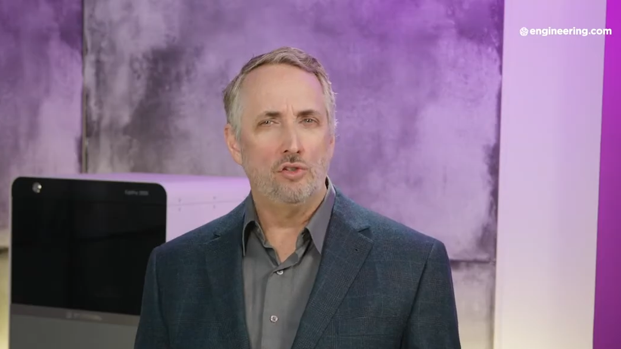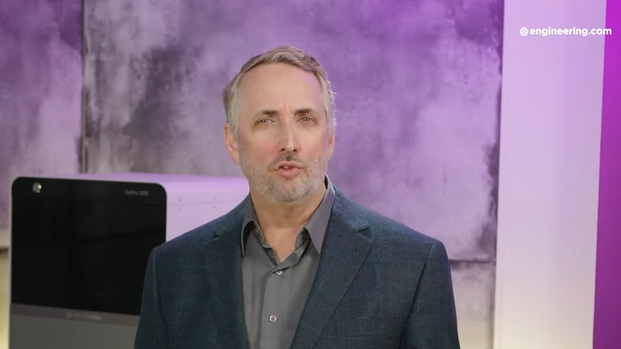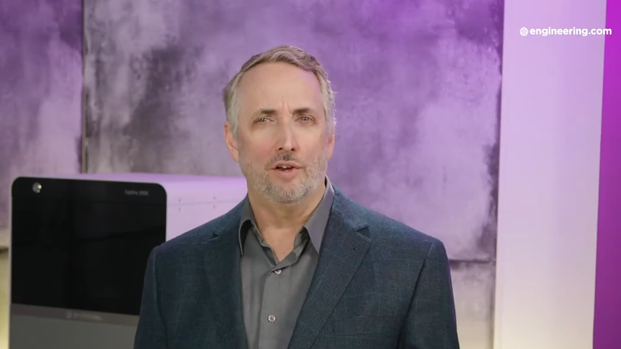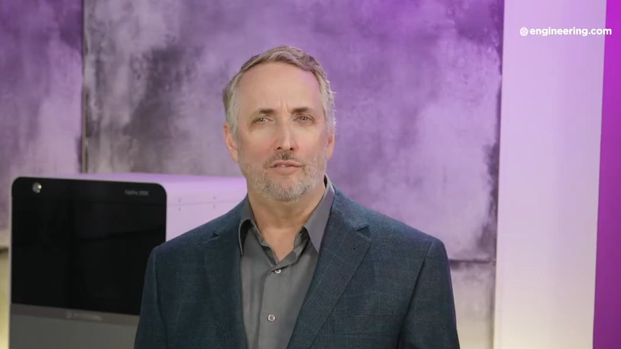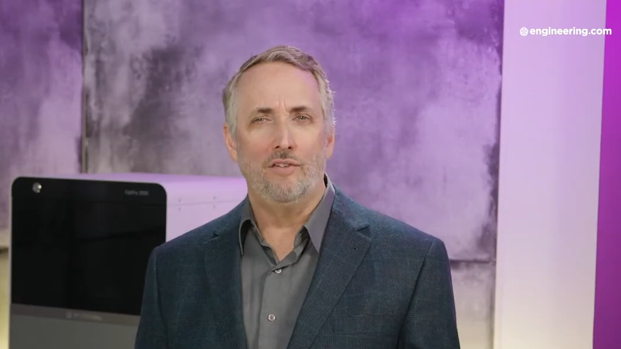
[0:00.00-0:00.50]

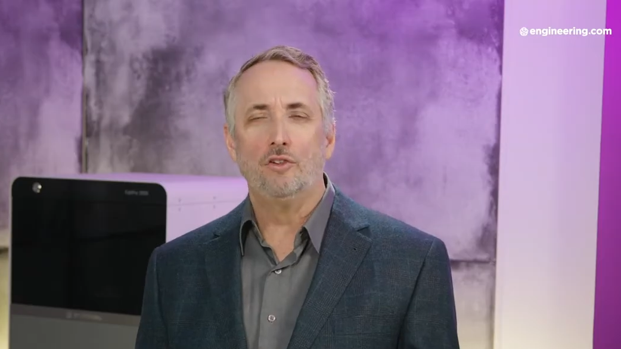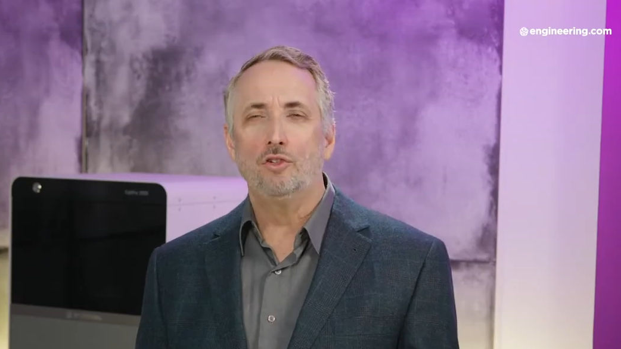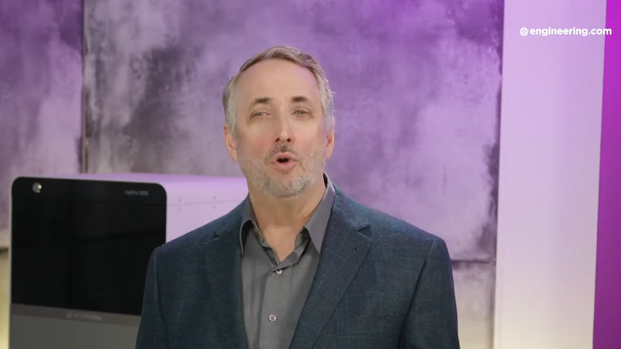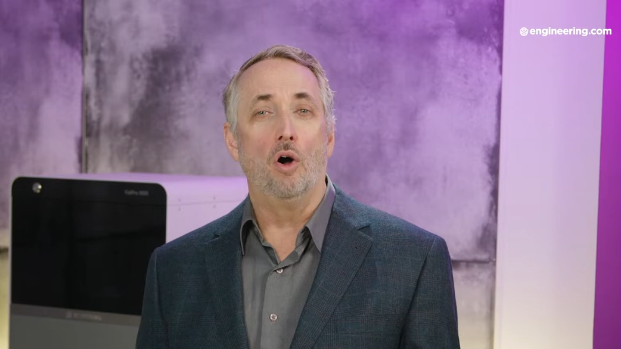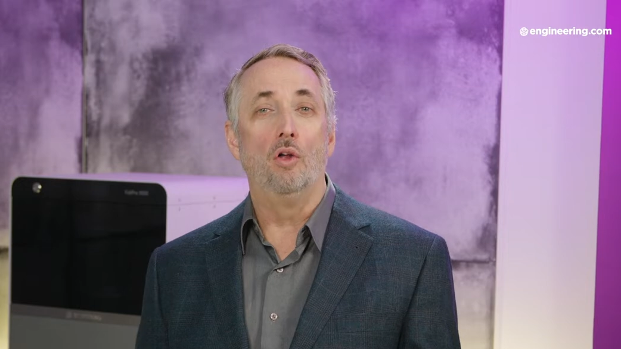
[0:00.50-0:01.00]
issues that
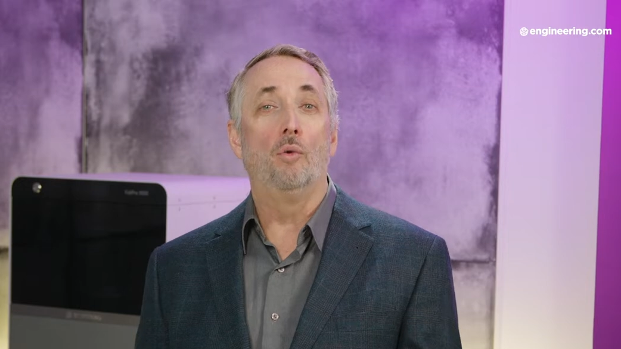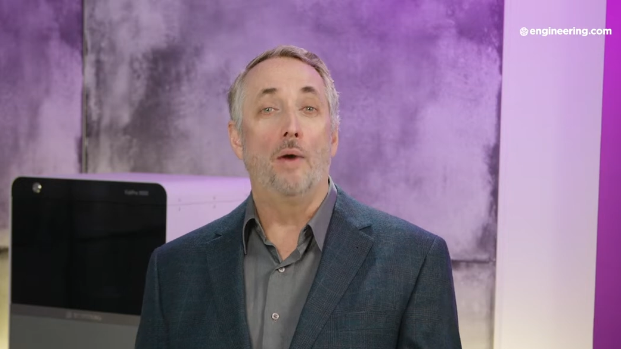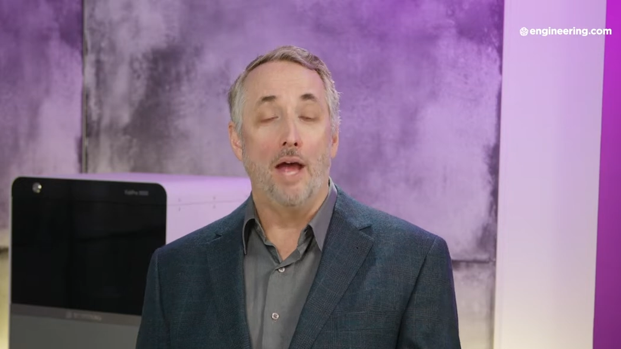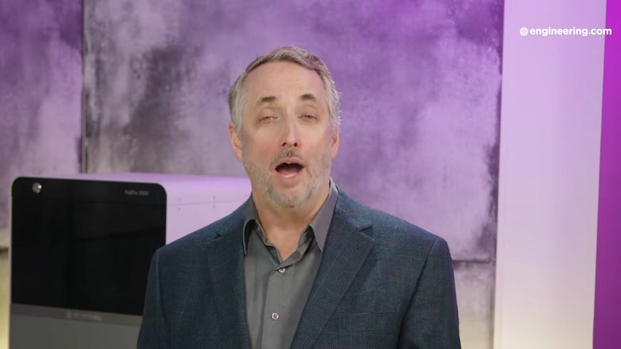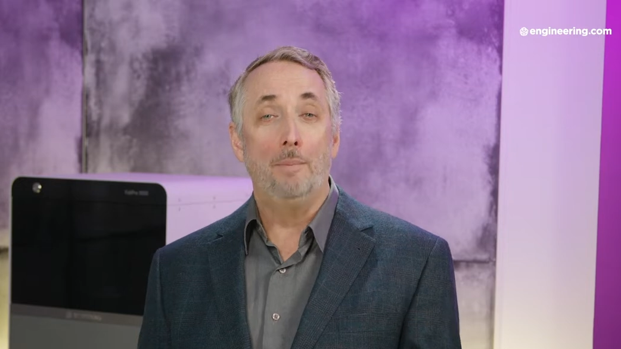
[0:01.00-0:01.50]
affect you
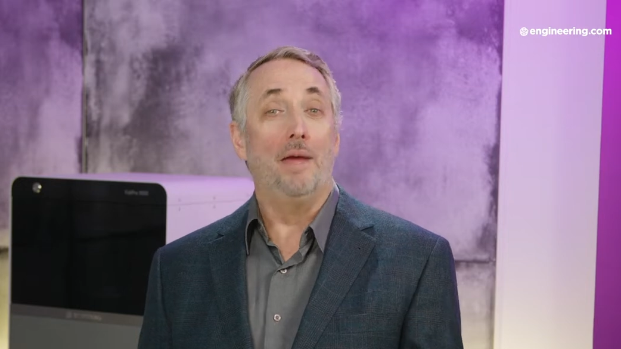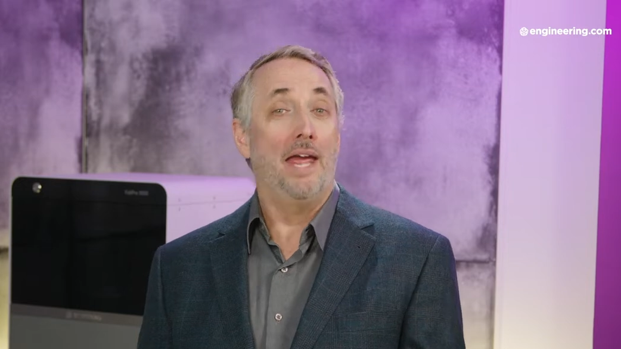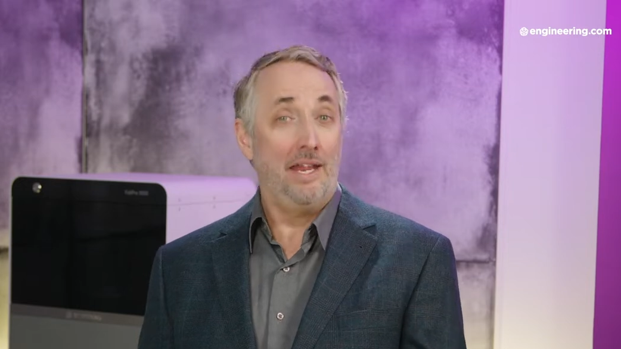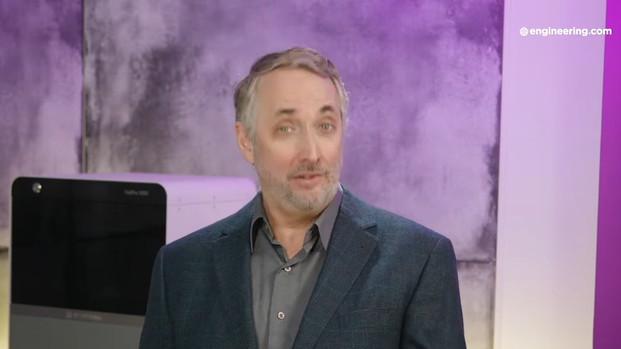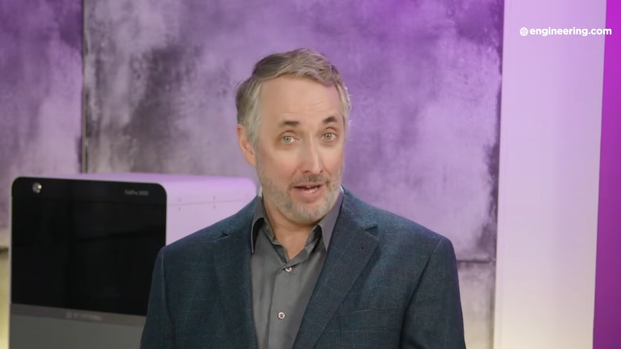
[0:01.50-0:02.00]
all the way
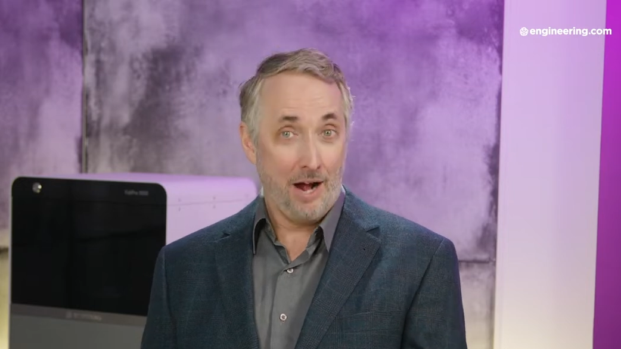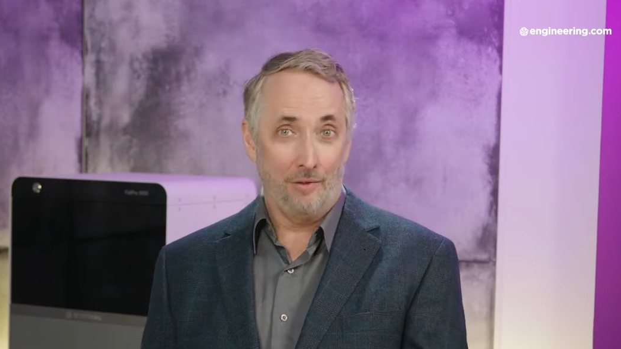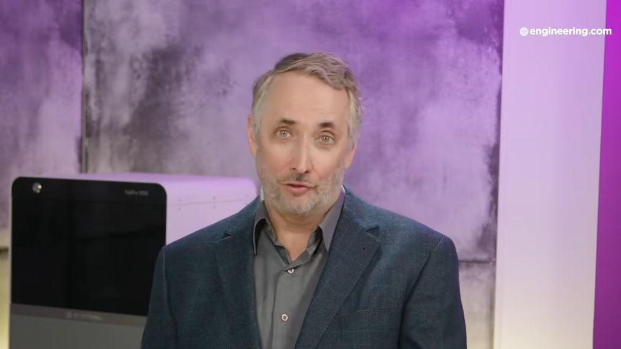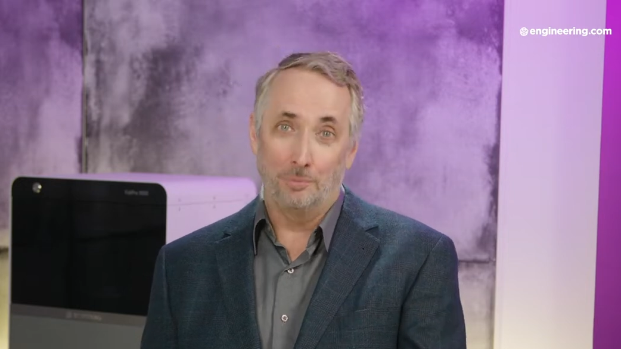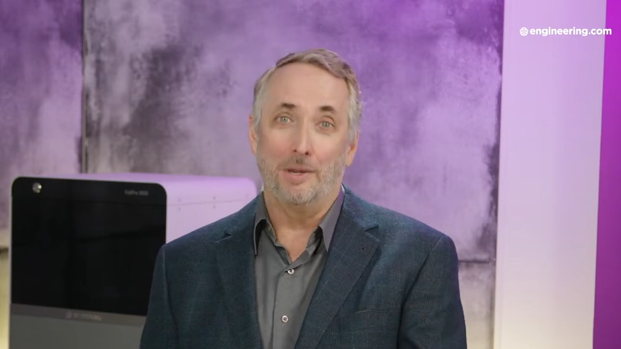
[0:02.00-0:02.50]
up and
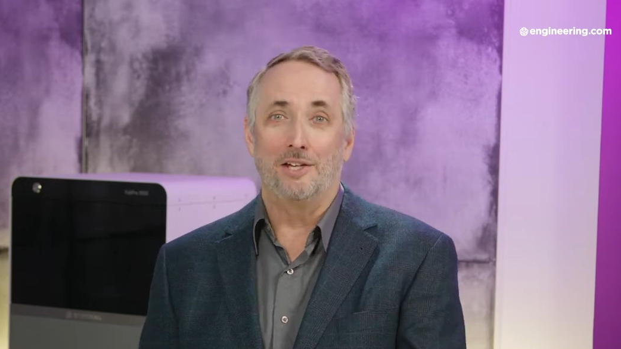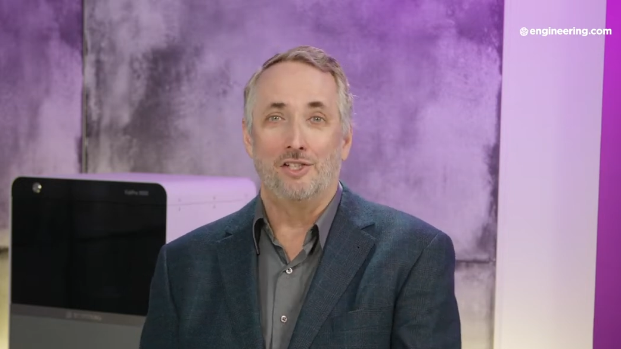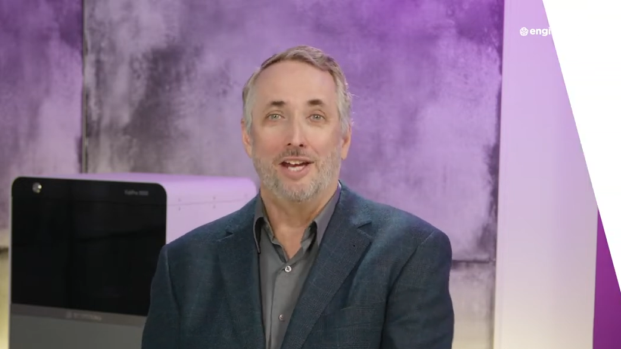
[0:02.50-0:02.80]
down the supply